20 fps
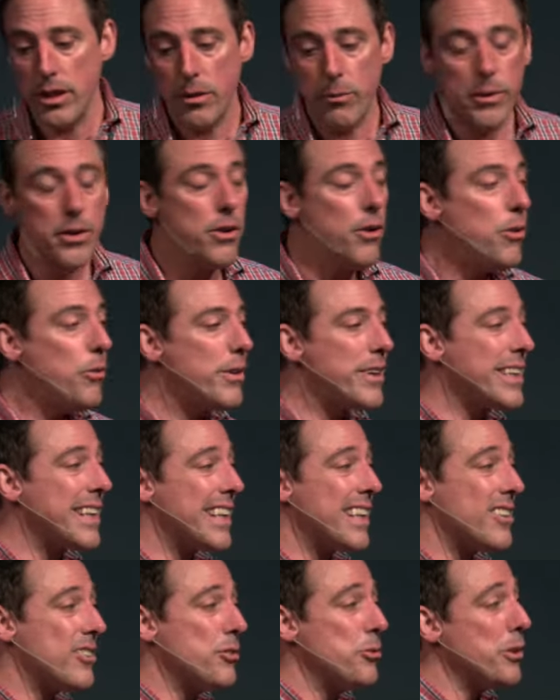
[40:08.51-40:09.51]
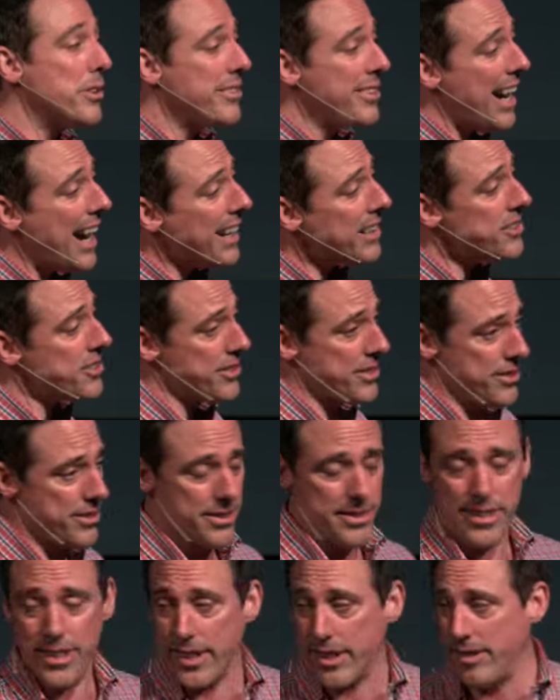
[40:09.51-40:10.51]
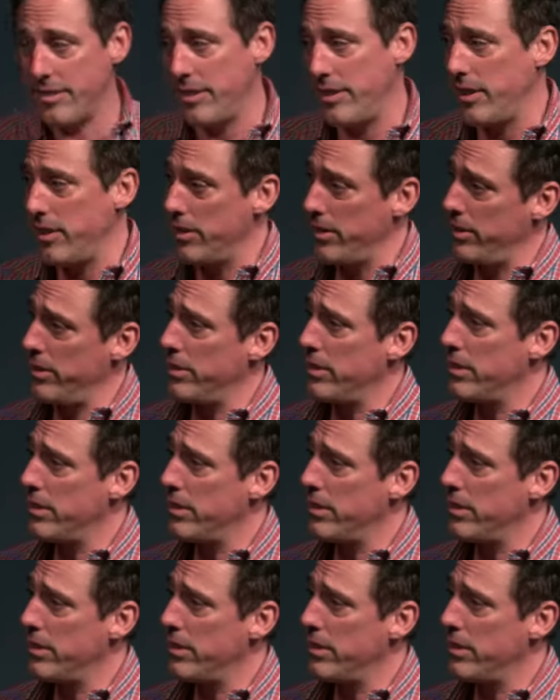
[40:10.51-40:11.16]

We don't want to get too attached to things here.